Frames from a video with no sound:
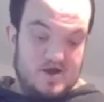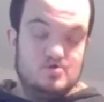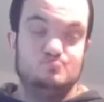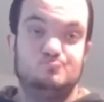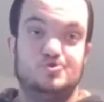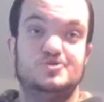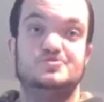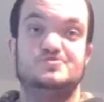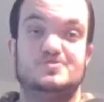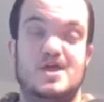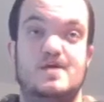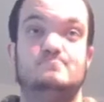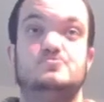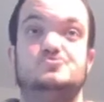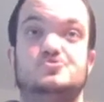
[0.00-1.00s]
risk
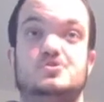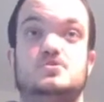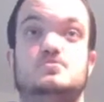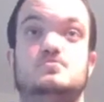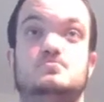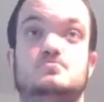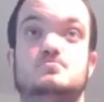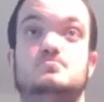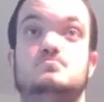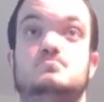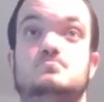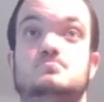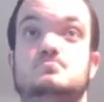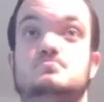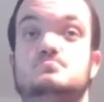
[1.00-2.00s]
damaging,
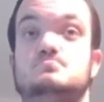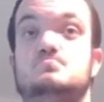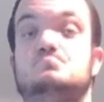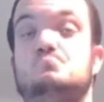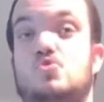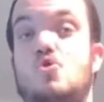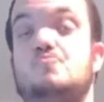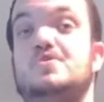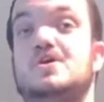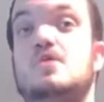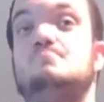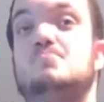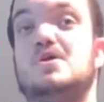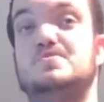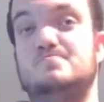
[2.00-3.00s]
blowing
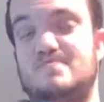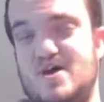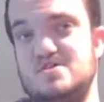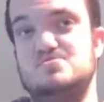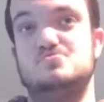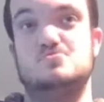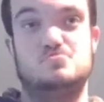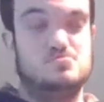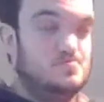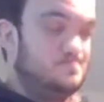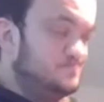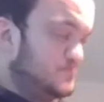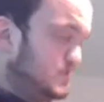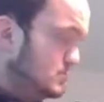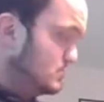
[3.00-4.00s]
up my devices.
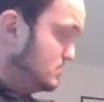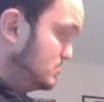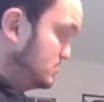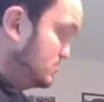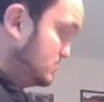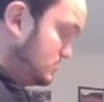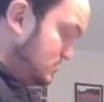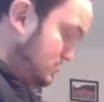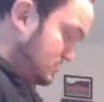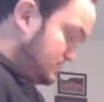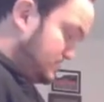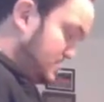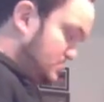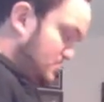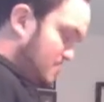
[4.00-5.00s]

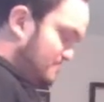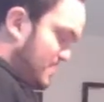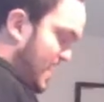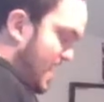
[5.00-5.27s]
These are